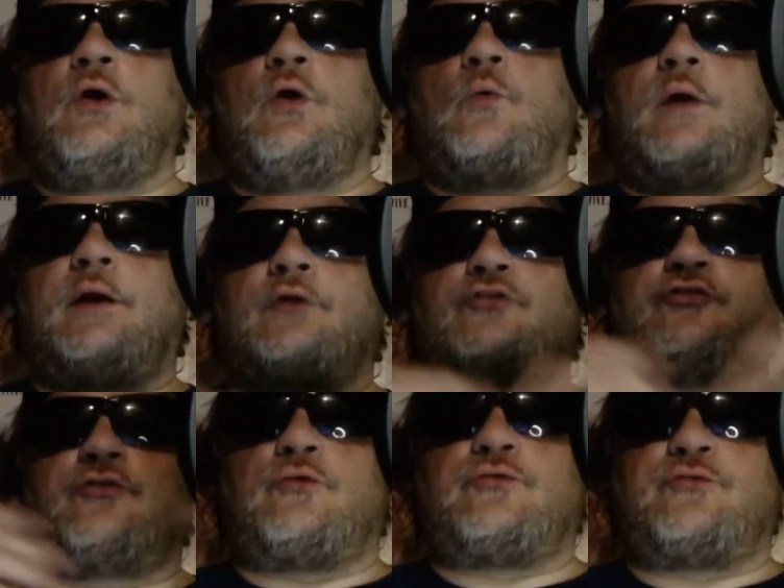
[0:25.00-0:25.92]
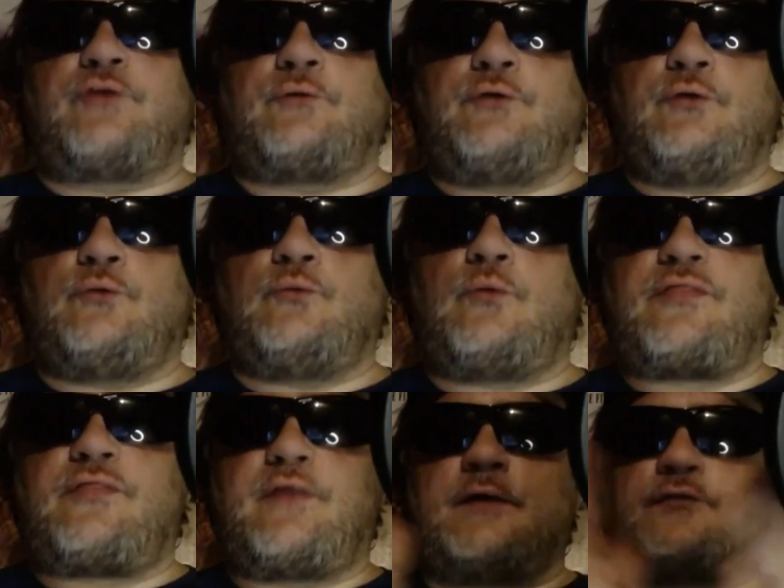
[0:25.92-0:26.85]
where she'll sell you
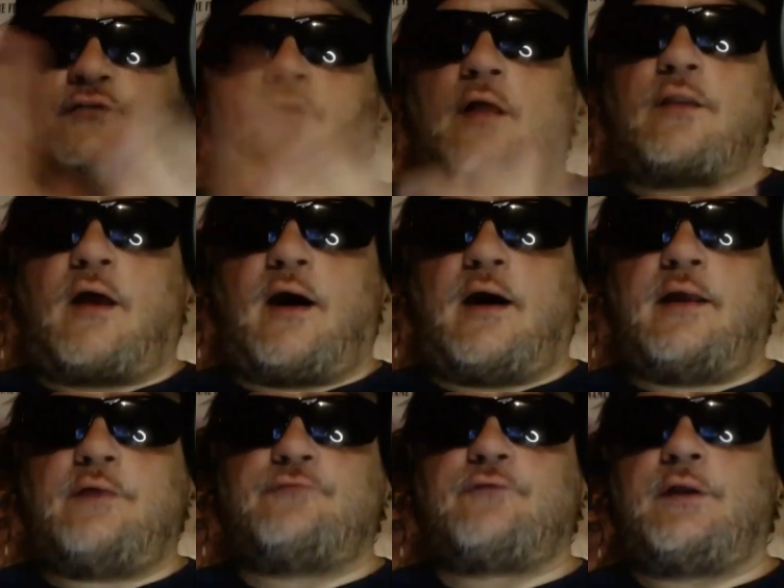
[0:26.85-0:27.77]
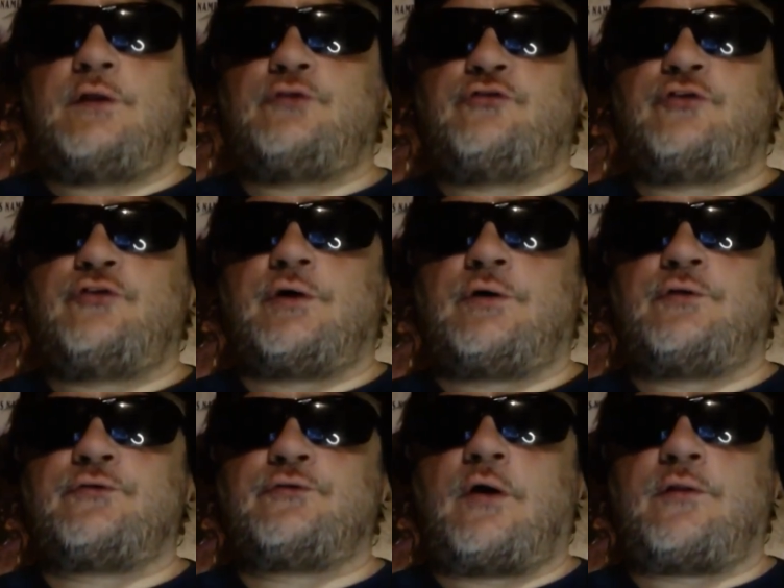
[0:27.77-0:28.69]
things live, and she
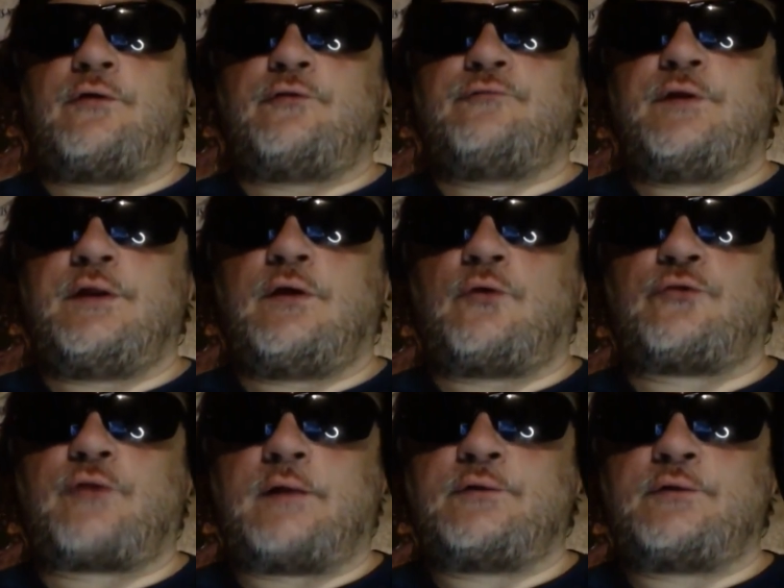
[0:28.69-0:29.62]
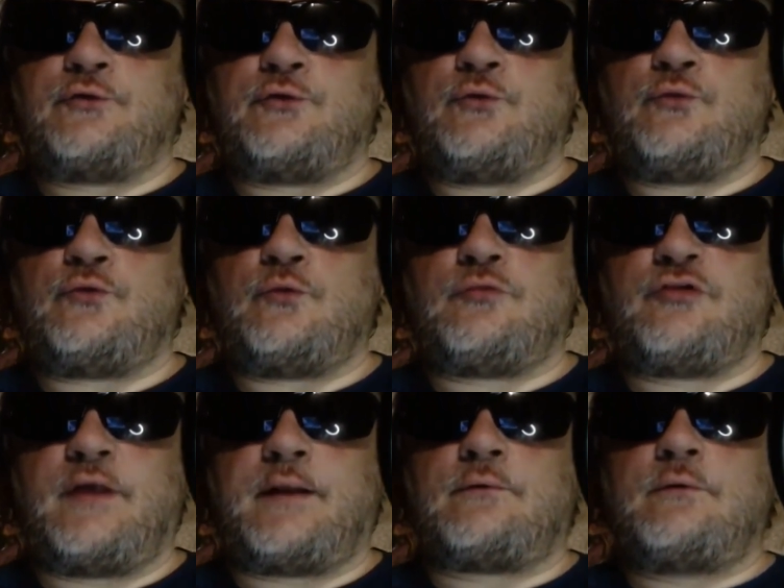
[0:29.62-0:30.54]
does other videos on her YouTube
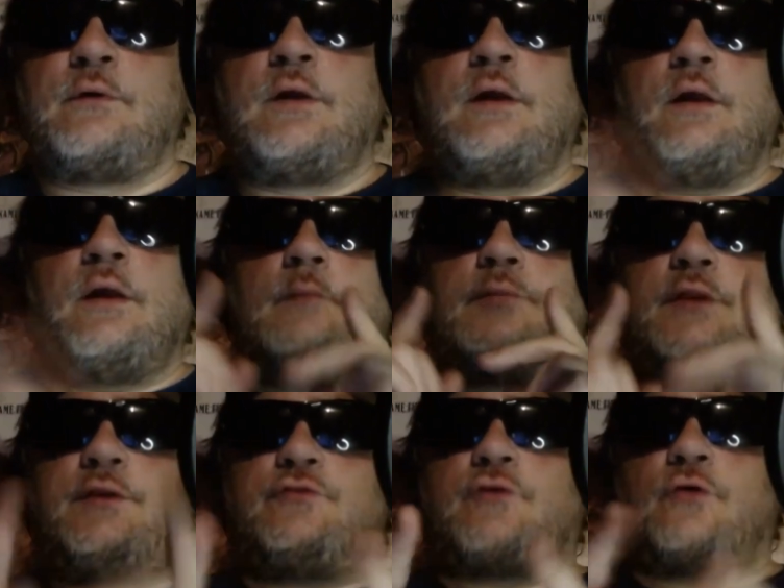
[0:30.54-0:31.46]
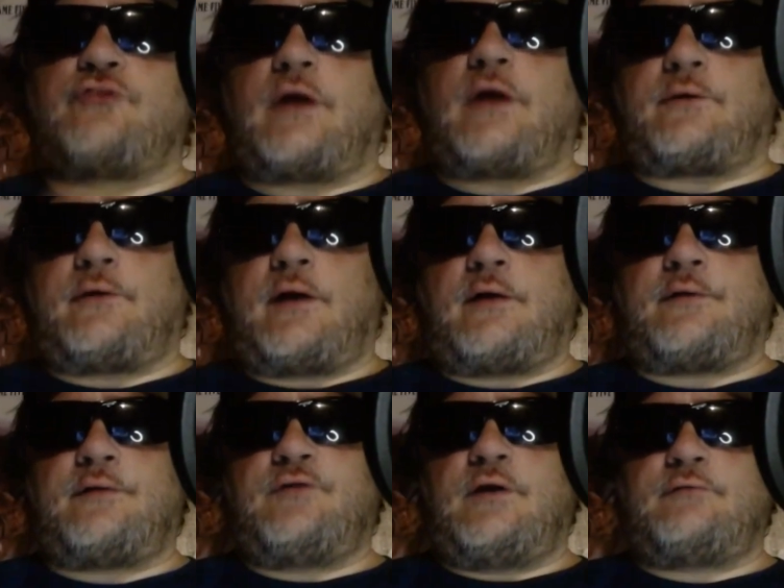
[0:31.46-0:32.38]
channel. Please go check her out
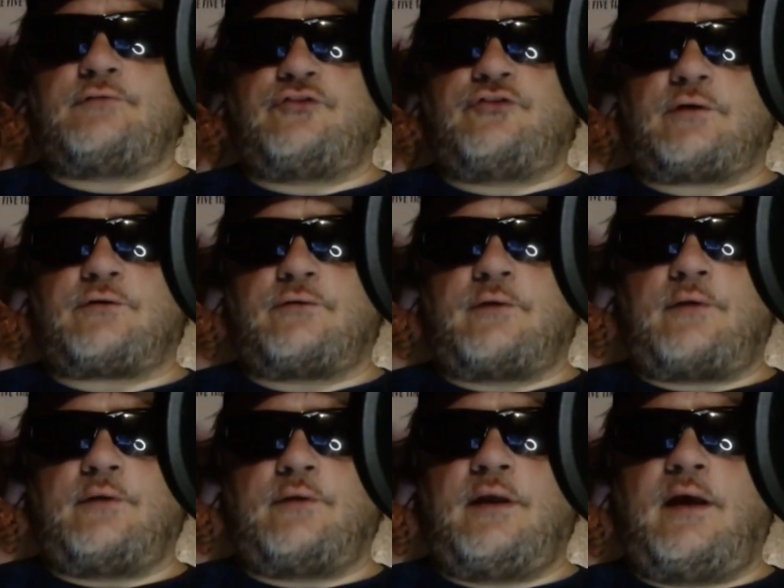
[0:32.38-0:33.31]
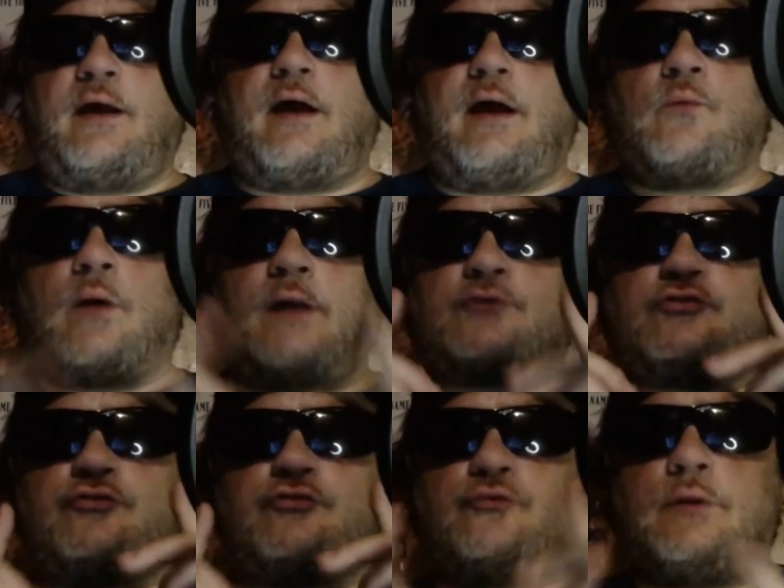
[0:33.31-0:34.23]
if you haven't checked her out yet. I
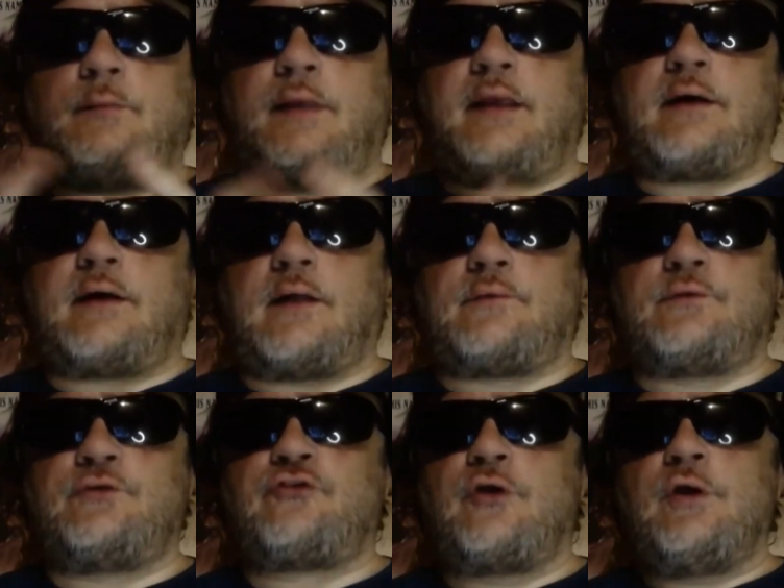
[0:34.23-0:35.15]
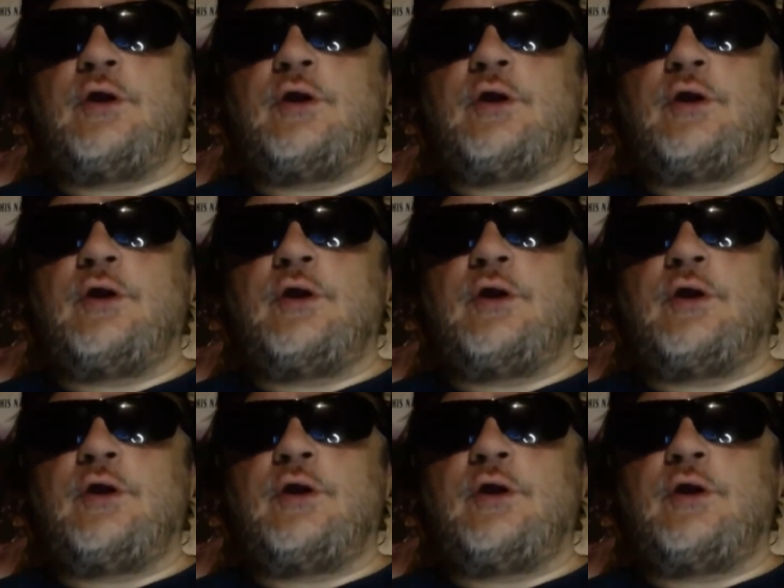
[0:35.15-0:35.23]
watch Judy Mae Collins.